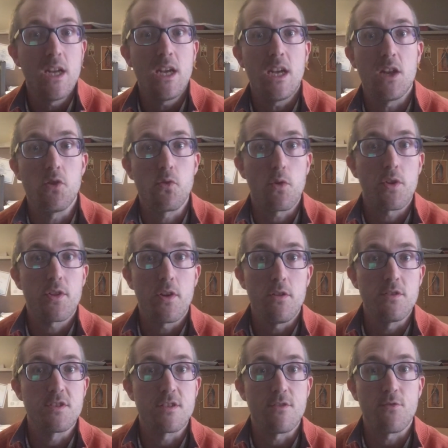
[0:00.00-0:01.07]
in North
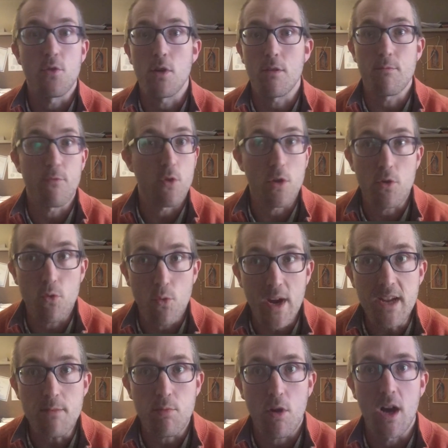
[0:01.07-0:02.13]
Tulsa for a
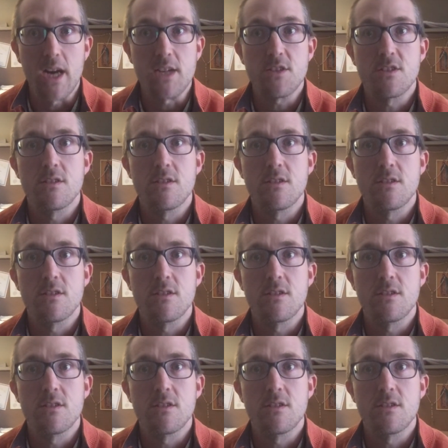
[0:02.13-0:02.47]
great price.